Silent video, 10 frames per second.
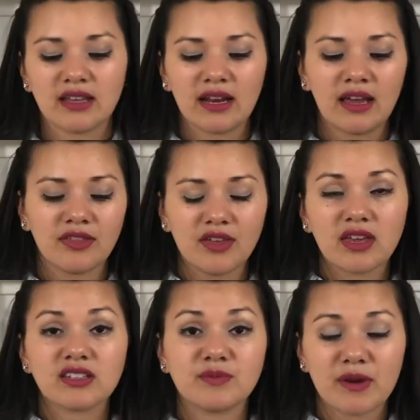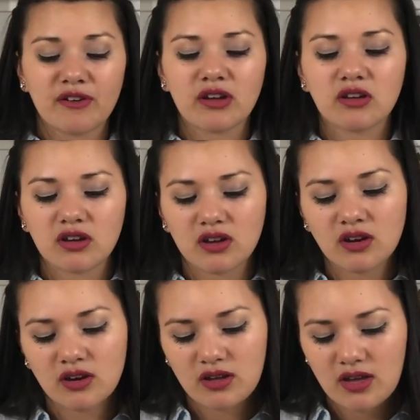that I think is very good.
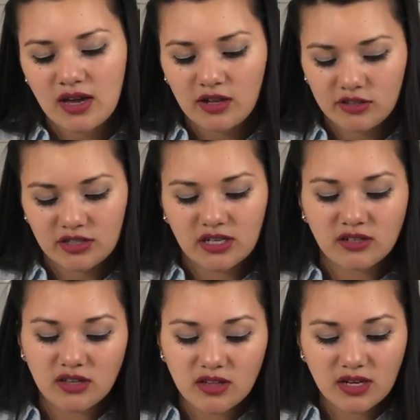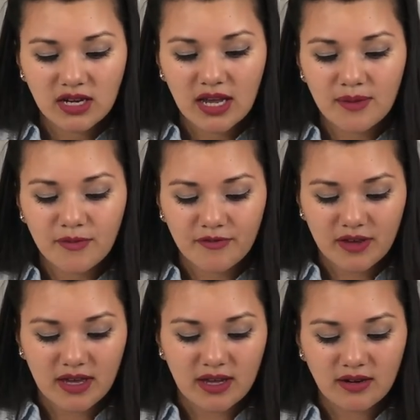I'll tell you the name of
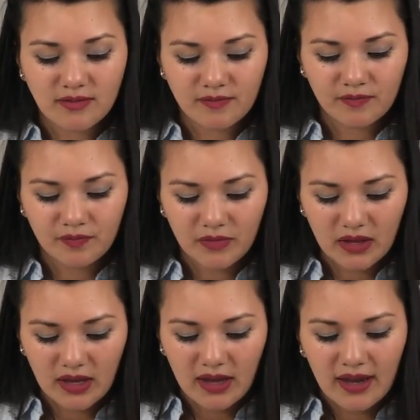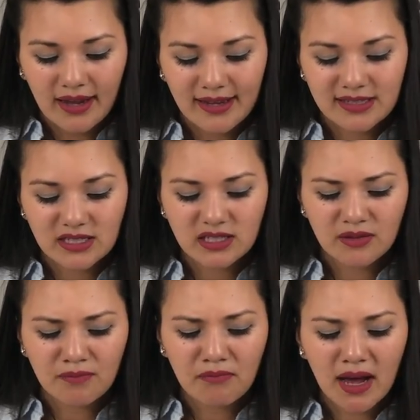it. It's
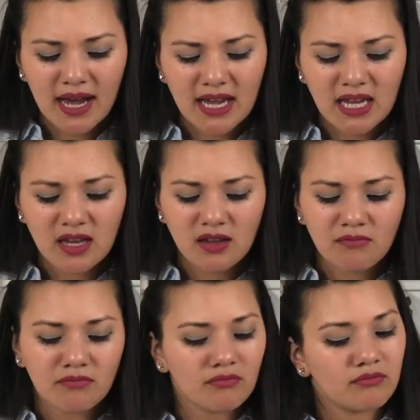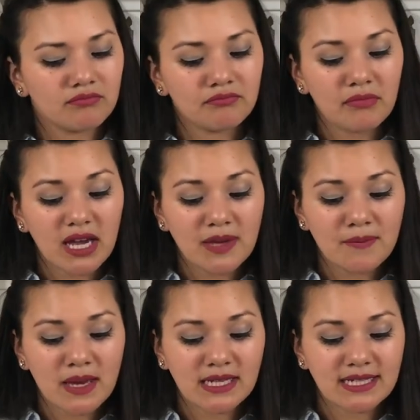my
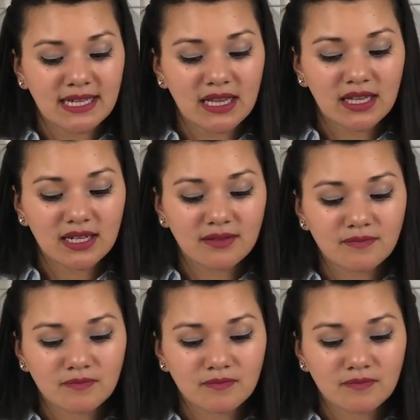Medela.